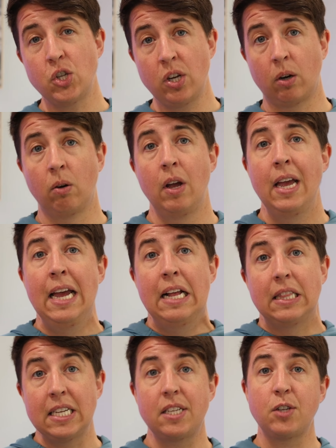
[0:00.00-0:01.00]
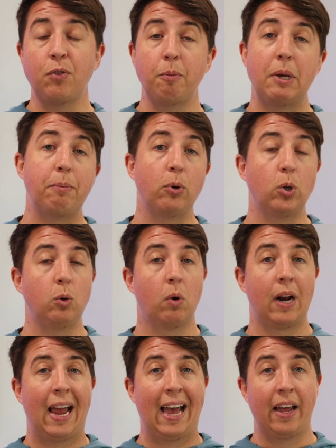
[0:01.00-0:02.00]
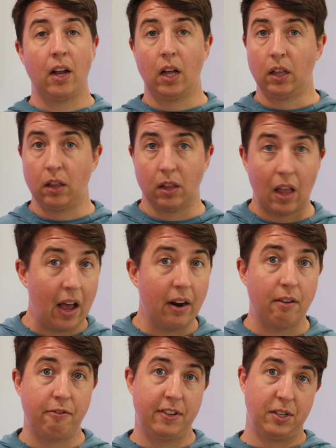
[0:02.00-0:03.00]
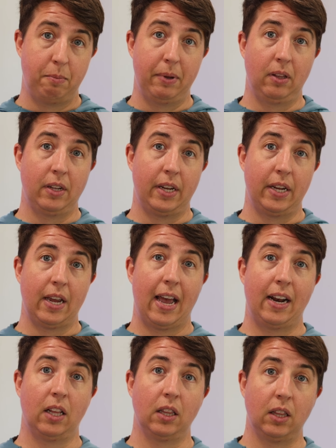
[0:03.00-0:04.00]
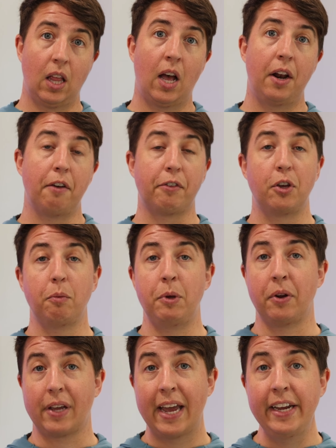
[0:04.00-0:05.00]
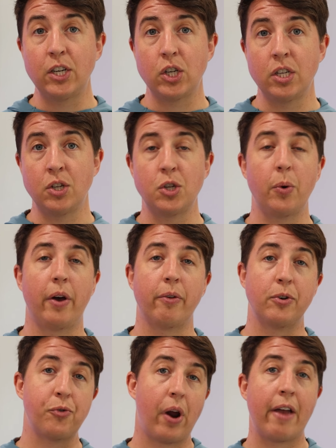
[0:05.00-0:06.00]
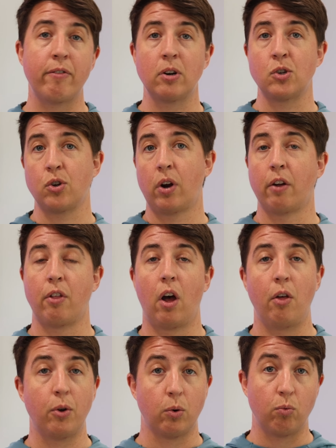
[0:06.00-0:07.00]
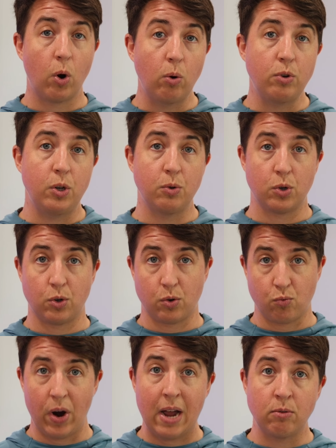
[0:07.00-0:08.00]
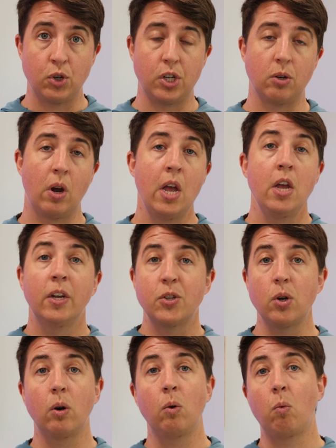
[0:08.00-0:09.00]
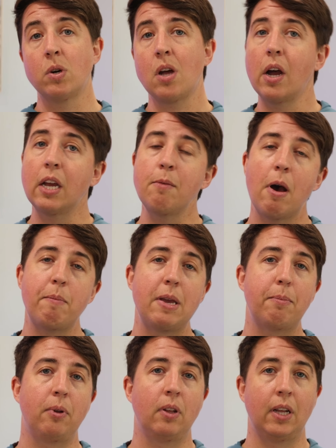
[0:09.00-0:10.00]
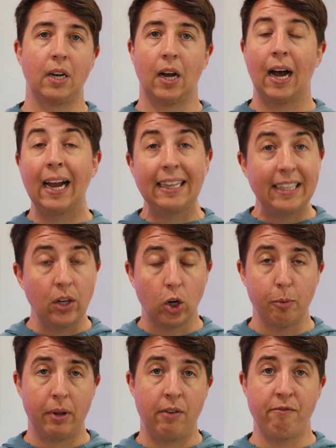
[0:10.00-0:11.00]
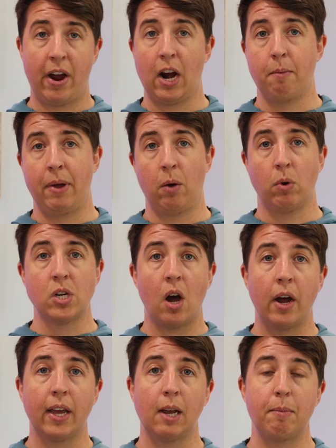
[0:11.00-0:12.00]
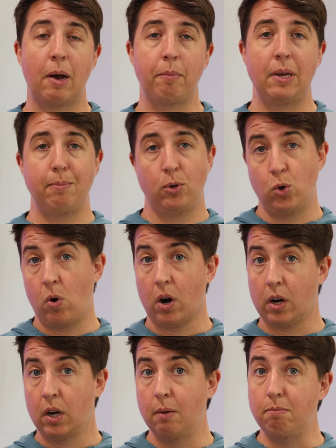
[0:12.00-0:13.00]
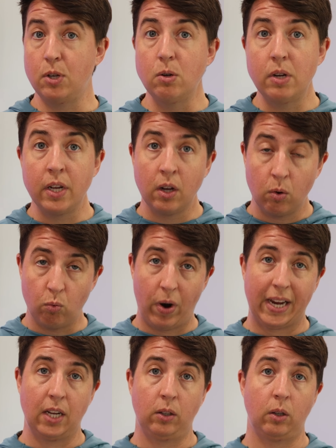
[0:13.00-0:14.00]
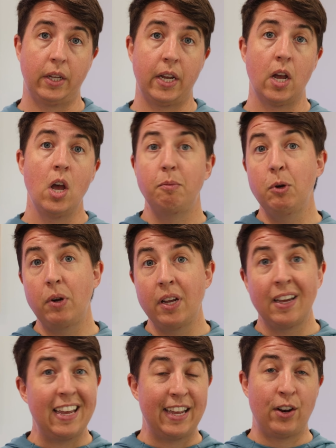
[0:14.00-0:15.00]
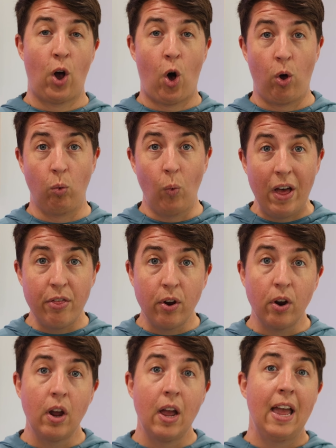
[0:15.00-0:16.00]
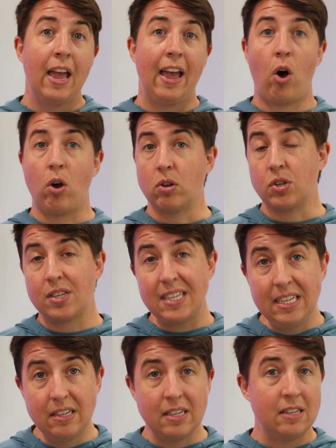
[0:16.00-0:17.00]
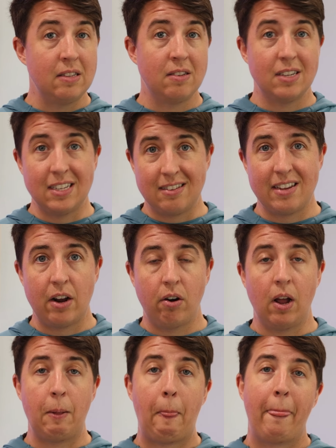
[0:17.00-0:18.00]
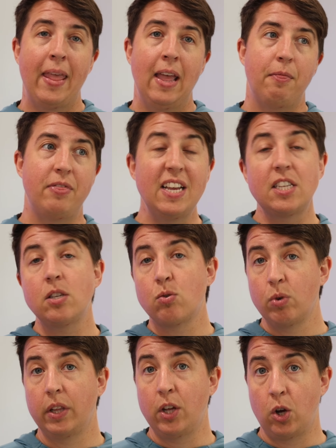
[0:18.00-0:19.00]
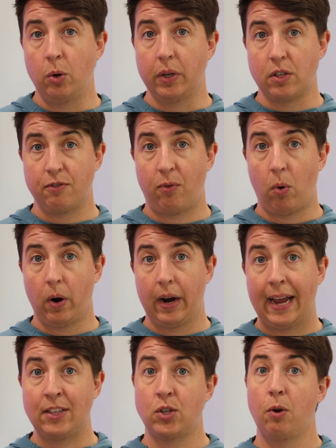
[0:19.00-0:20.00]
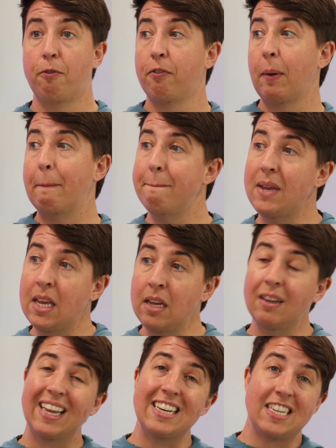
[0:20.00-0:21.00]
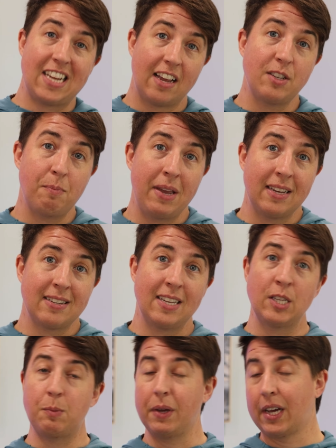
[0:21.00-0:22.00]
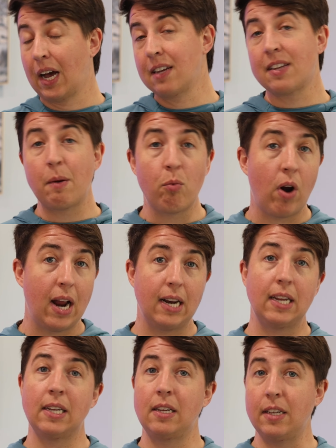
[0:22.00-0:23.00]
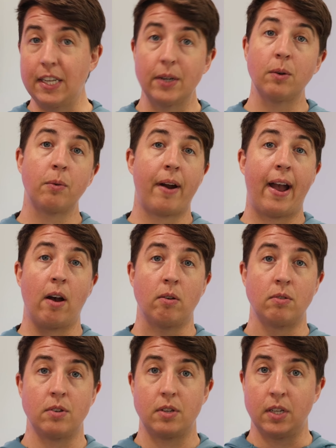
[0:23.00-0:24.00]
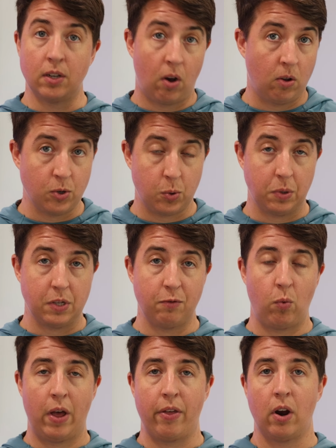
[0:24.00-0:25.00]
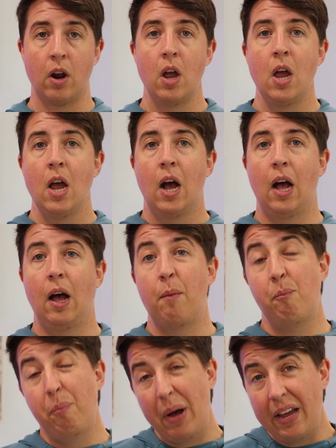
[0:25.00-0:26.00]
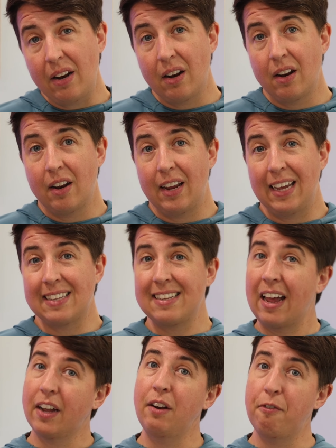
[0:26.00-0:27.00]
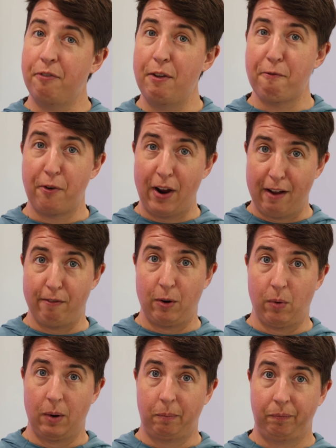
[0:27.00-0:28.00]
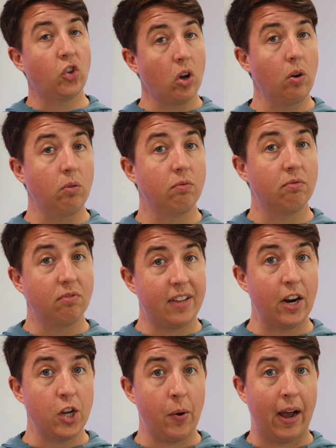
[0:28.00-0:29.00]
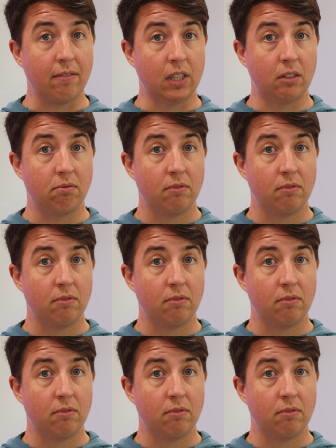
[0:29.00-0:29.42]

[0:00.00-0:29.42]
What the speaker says: So this is for people who want to add a lot of visibility and a lot of communication to other drivers or other road users around you. So we're talking about people in a highly urban environment. We're talking about people who are commuting regularly, commuting in all weather, all seasons, etc. This is really who it's for. And so for me, it does make sense because I'm riding year round in all sorts of weather, but it's not gonna fit for everyone. So there you have it.